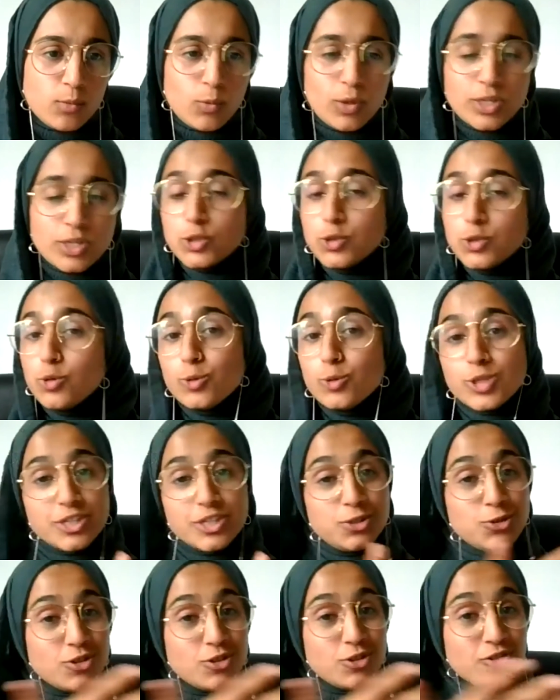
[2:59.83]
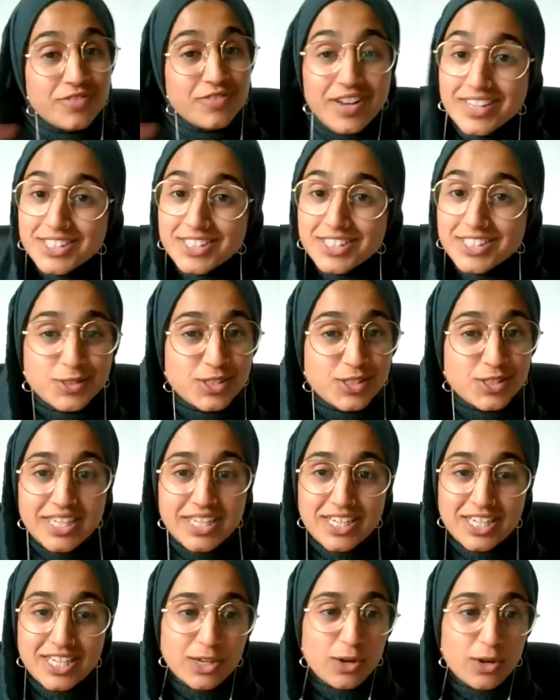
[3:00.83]
whilst yours are universal
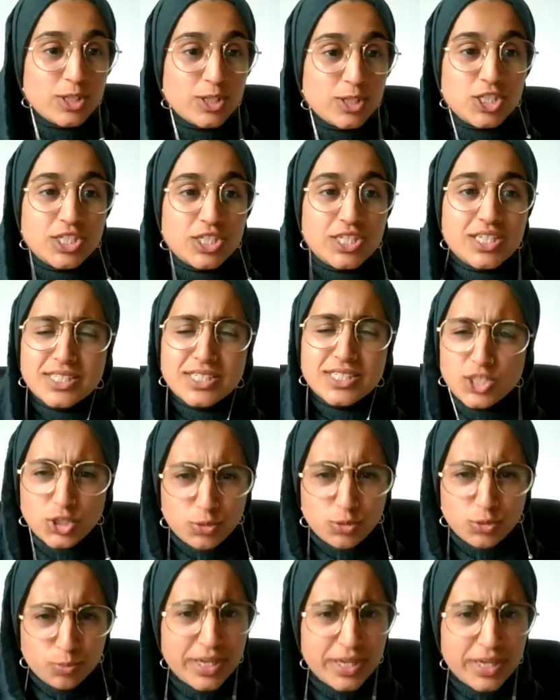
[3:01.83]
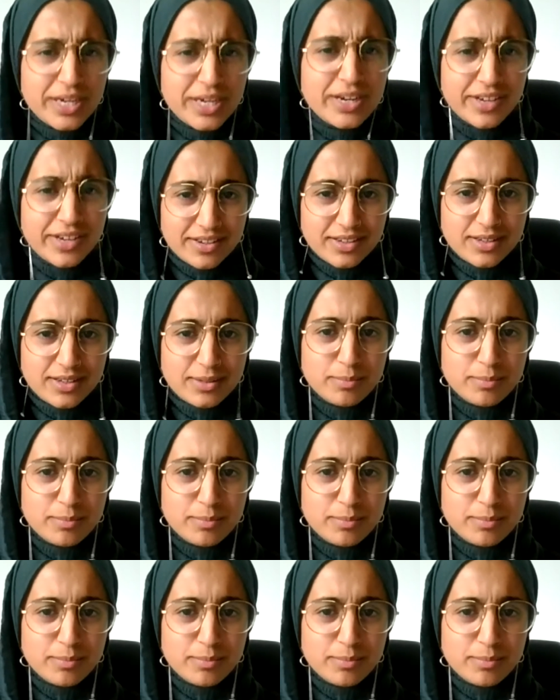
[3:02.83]
teleologies and superior